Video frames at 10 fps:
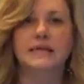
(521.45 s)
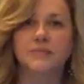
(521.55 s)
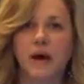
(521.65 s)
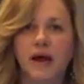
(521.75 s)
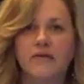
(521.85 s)

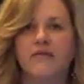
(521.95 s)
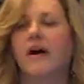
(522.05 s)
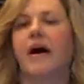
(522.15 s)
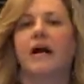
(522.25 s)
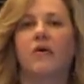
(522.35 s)

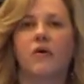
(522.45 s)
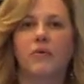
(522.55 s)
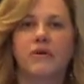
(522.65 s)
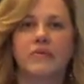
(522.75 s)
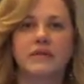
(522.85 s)
Spotify or
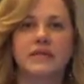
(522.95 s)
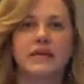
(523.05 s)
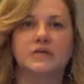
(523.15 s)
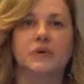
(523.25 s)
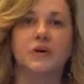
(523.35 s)
one of these
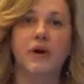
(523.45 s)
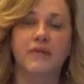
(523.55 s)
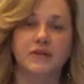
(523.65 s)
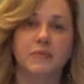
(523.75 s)
things where you have to